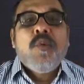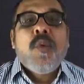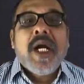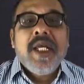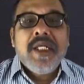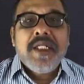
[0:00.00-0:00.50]

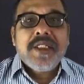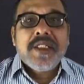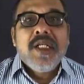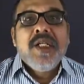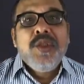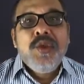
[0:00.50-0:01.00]
virus
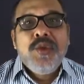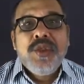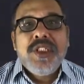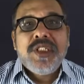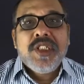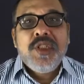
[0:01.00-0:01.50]

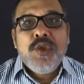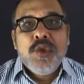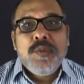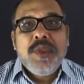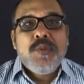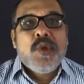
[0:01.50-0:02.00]
uses the
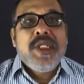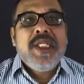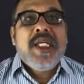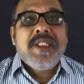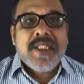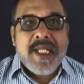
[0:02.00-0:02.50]
human body
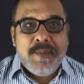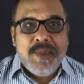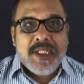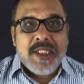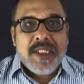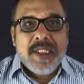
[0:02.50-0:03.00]
as a
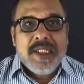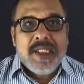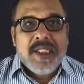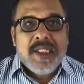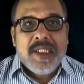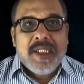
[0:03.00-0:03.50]
habitat.
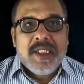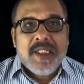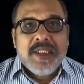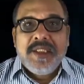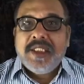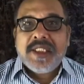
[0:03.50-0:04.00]

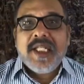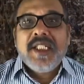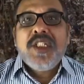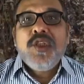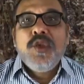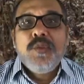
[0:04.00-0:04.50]
Just like
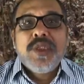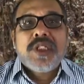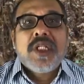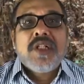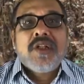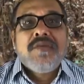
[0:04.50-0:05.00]
the humans
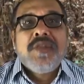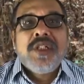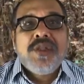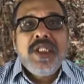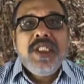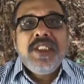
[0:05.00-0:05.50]
cut off the
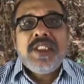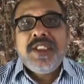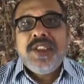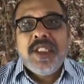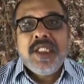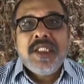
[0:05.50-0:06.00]
trees and
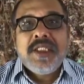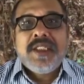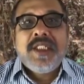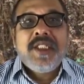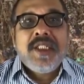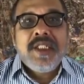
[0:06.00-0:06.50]
jungles
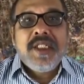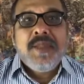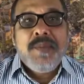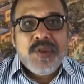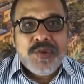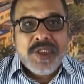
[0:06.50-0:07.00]
and turn them
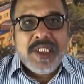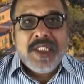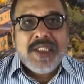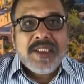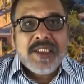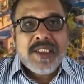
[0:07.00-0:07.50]
into
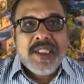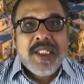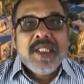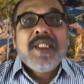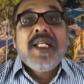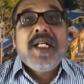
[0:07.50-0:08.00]
cities,
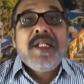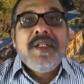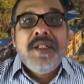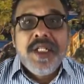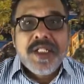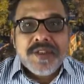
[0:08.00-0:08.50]

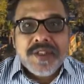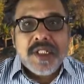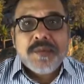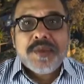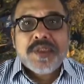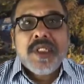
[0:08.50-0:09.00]
that
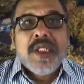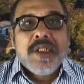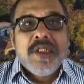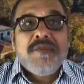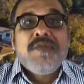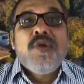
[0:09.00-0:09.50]
disrupts
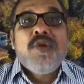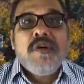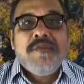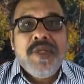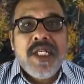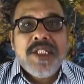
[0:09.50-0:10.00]
the flow
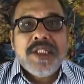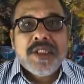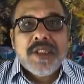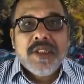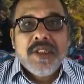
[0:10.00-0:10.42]
of nature,